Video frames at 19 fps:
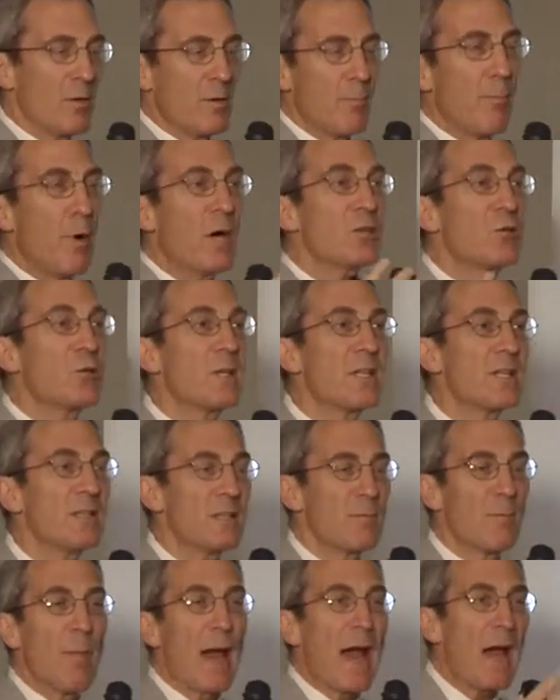buttress,
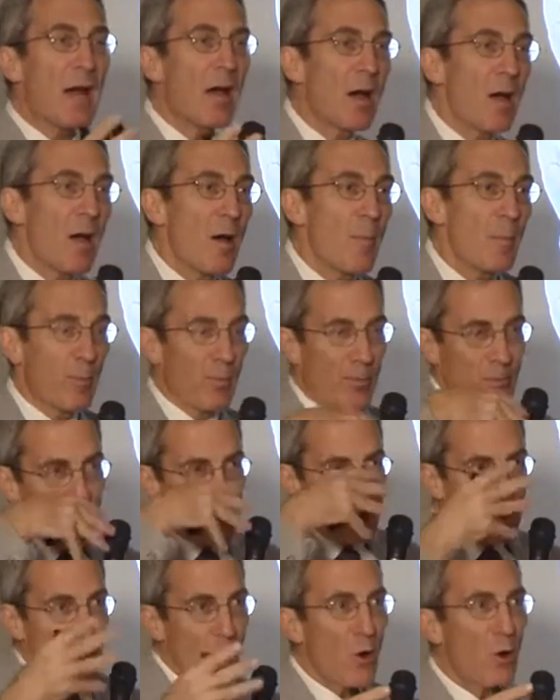back up,
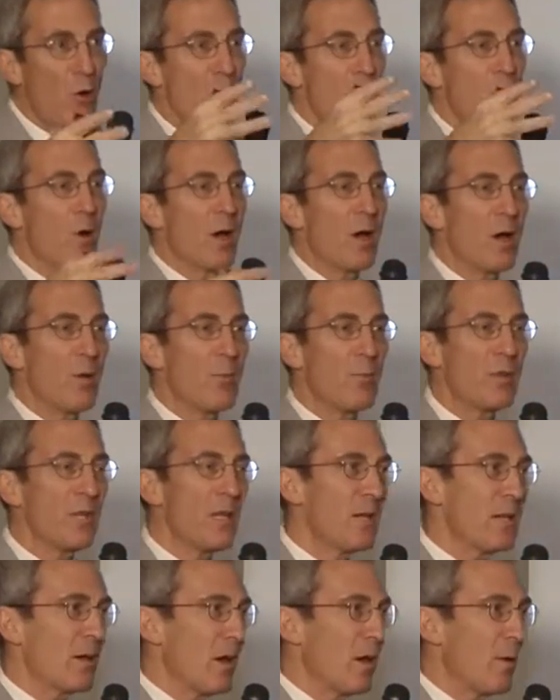show
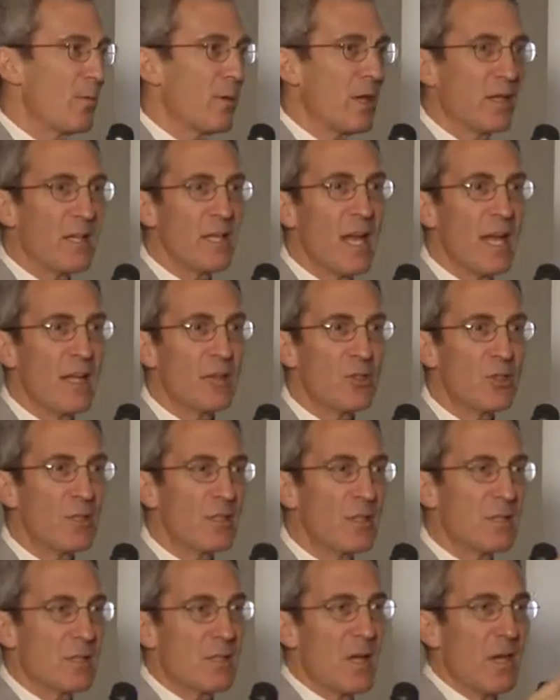that the
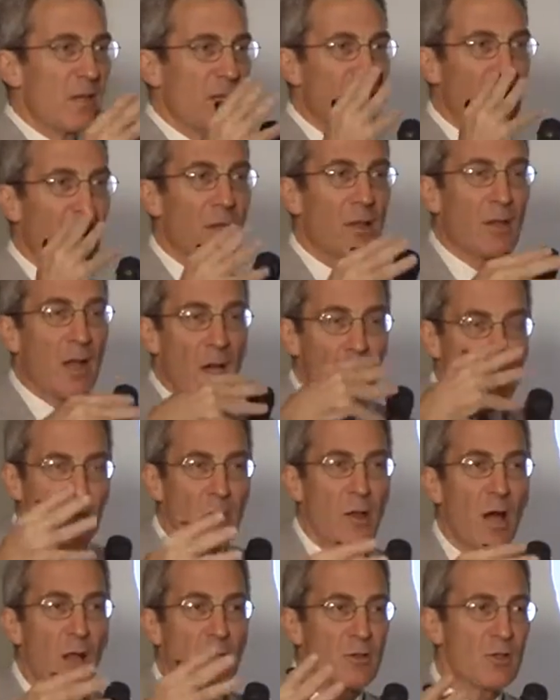ancients, that a lot of the
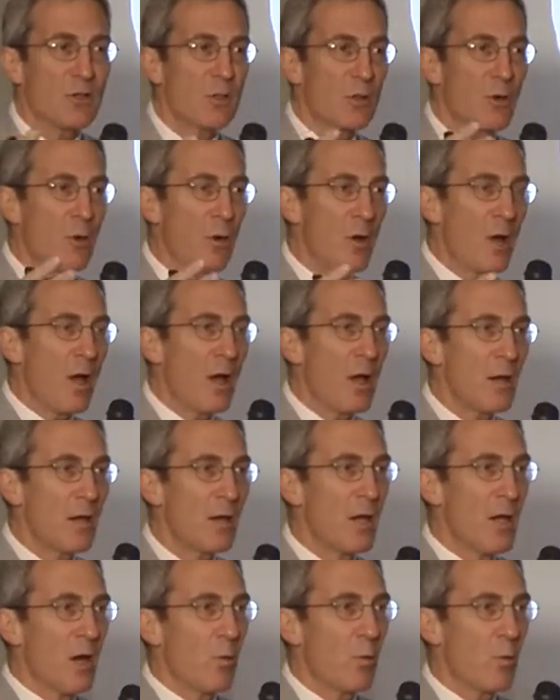knowledge in the Quran
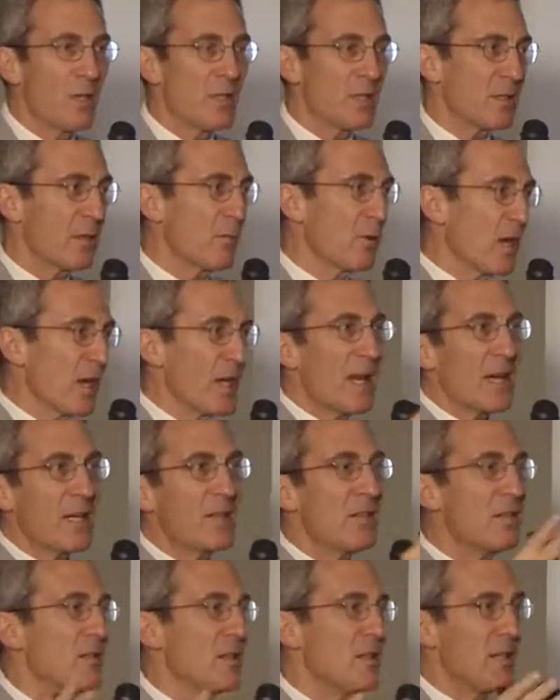was
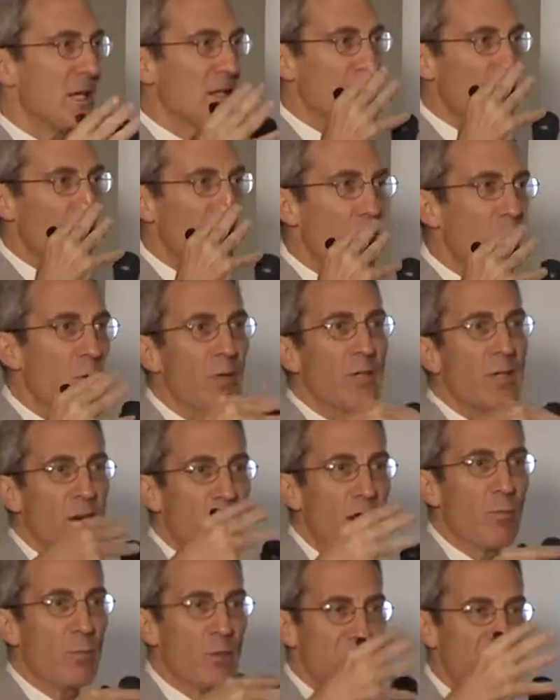connected to the ancient world,
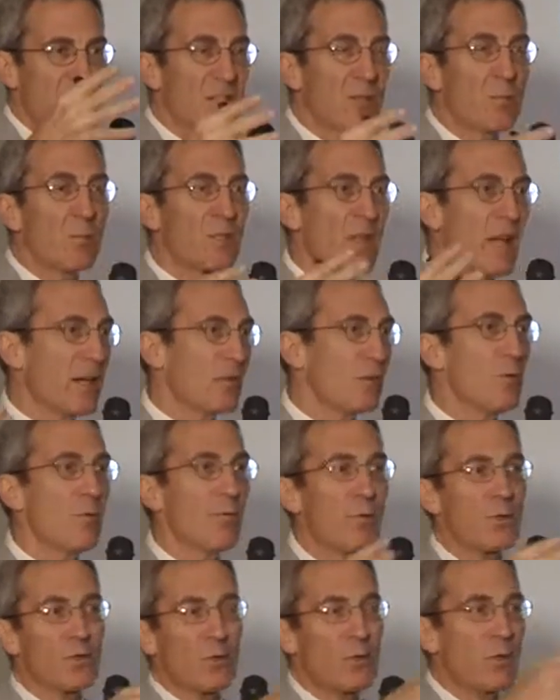and this was like
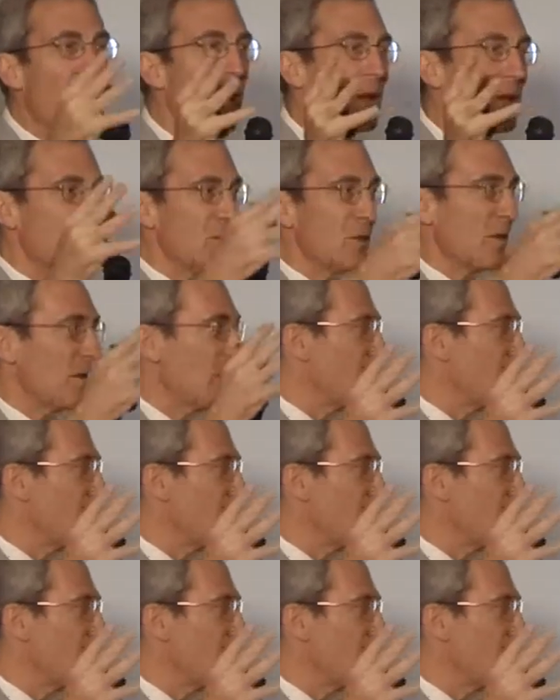universal knowledge what